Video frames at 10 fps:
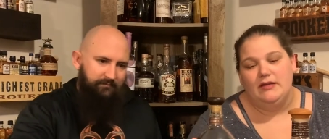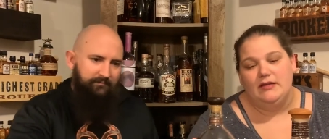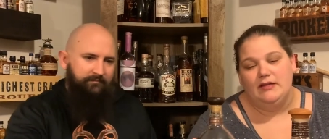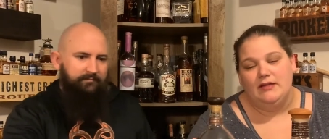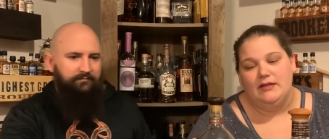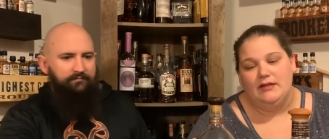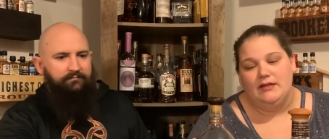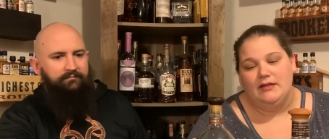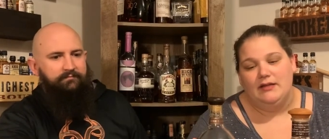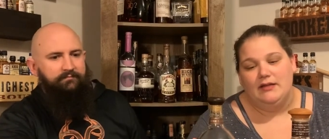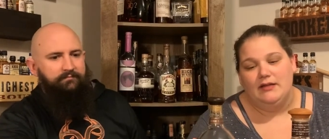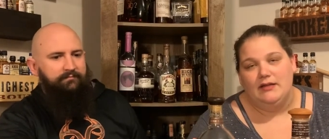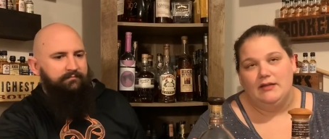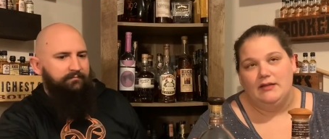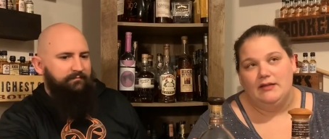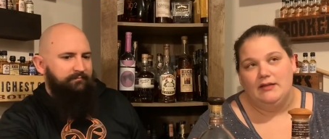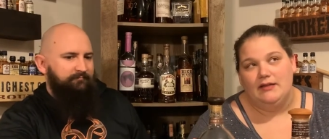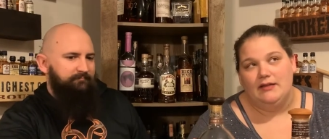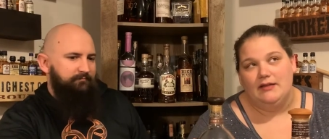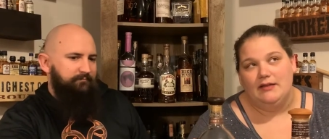
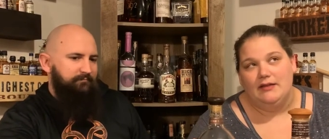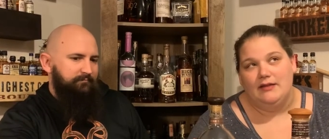[no speech]